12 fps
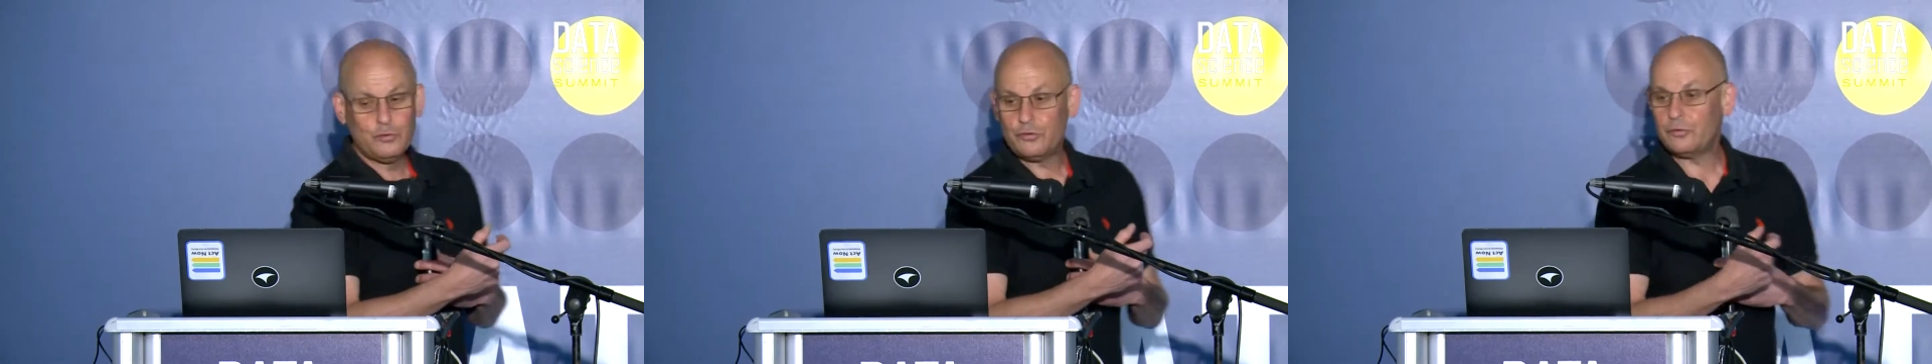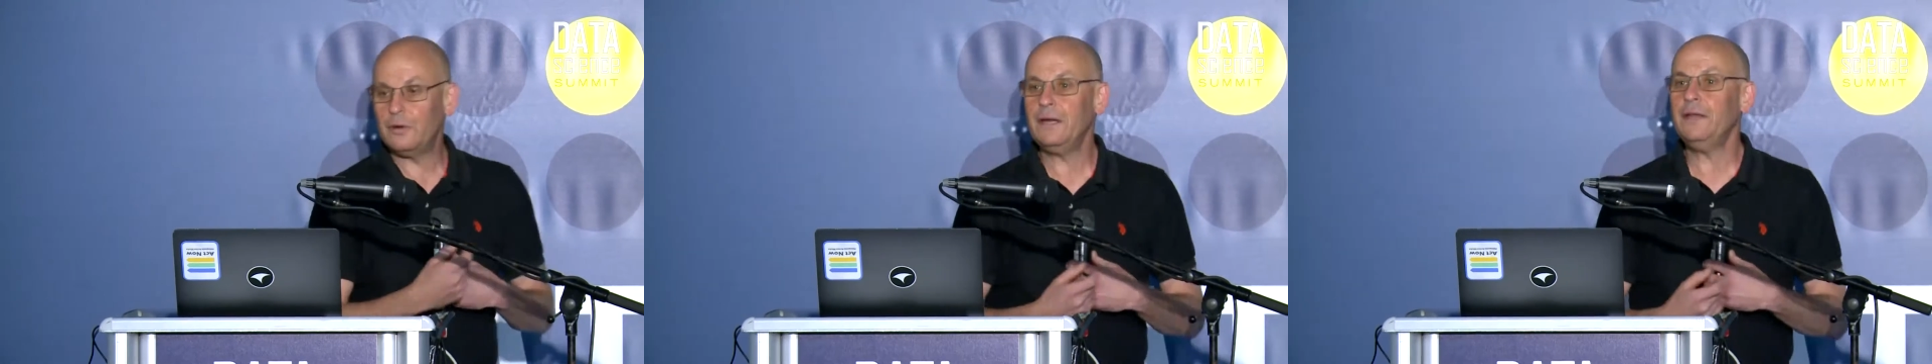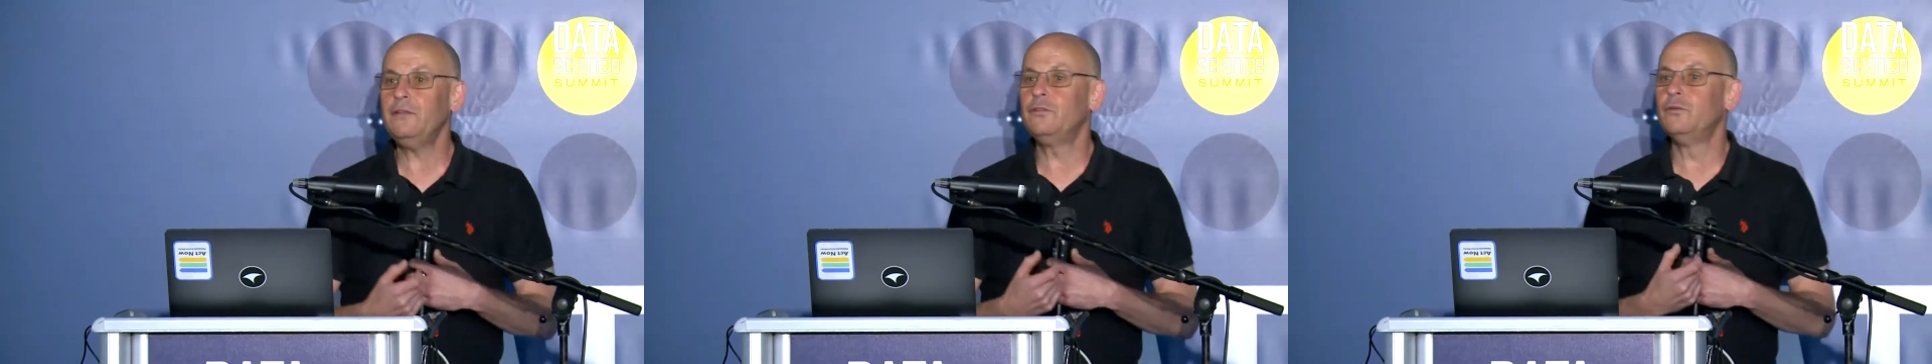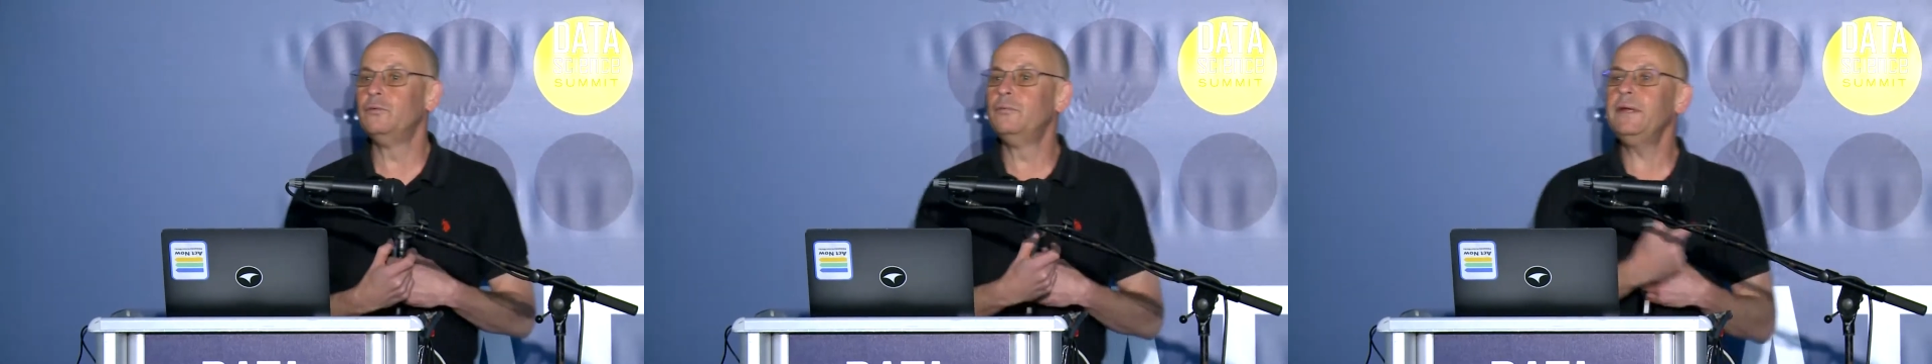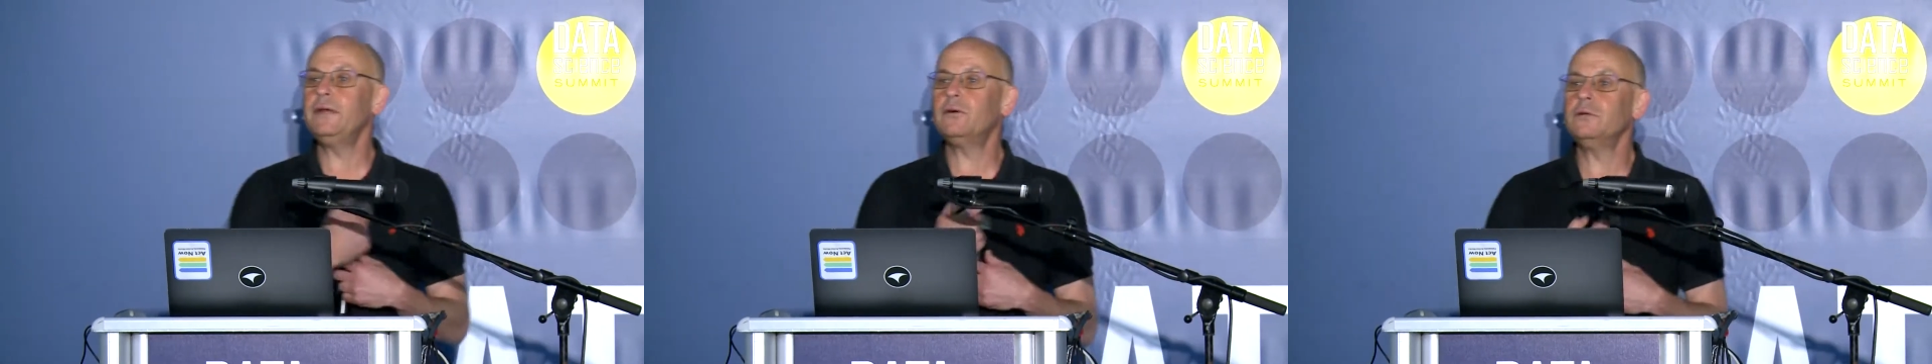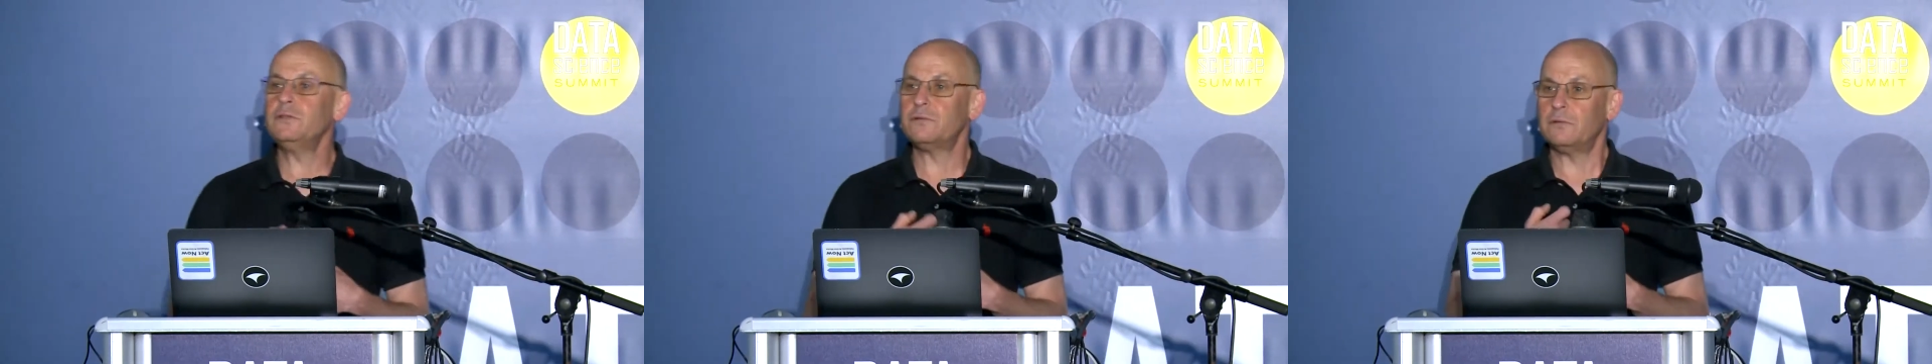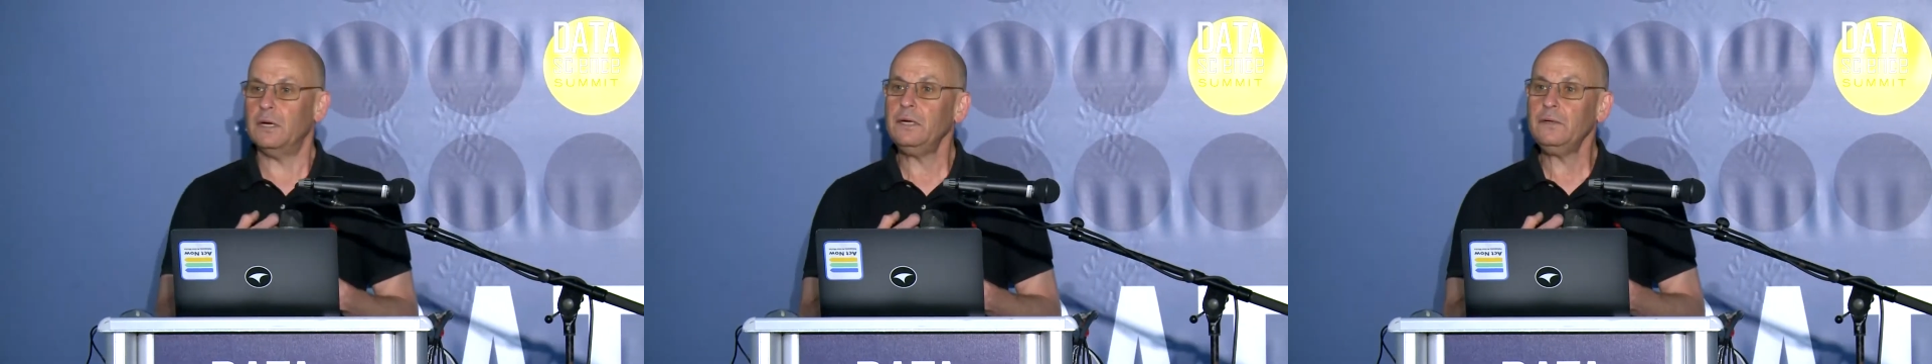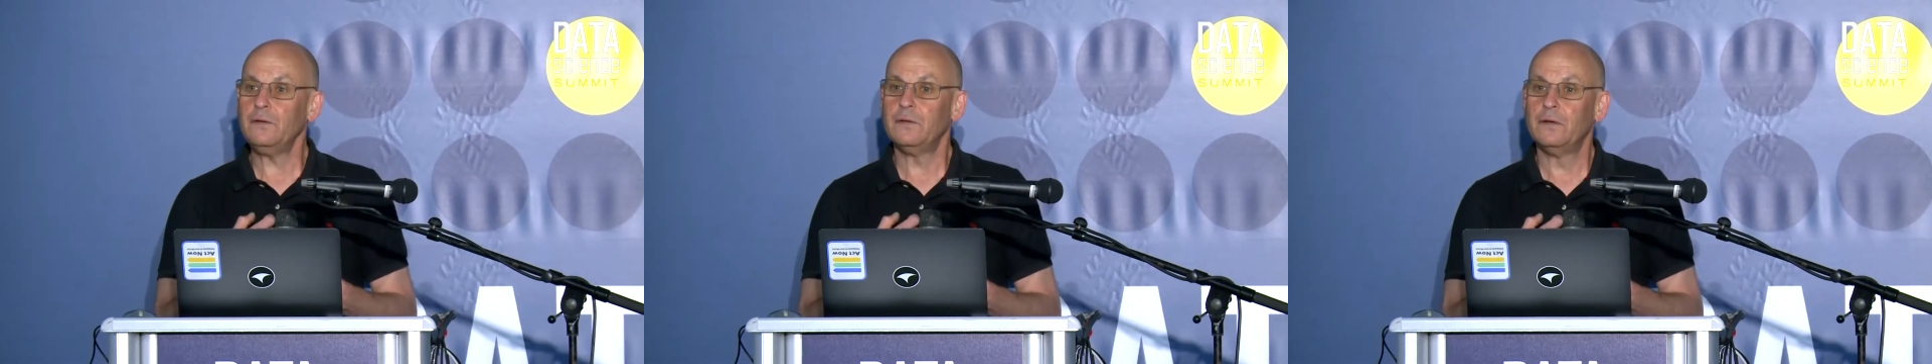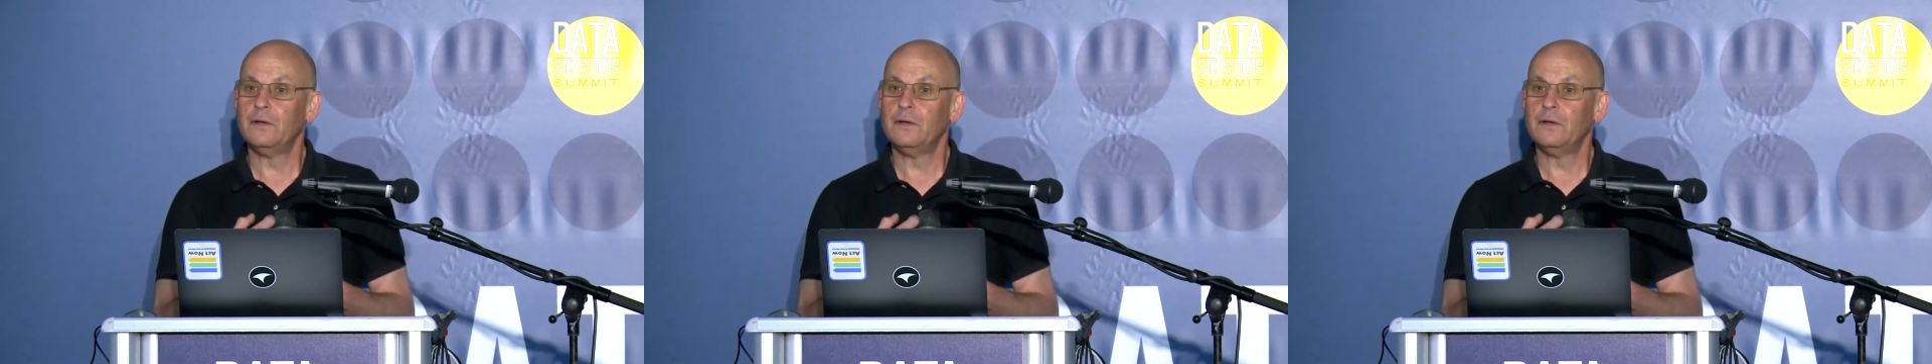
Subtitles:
try to reconstruct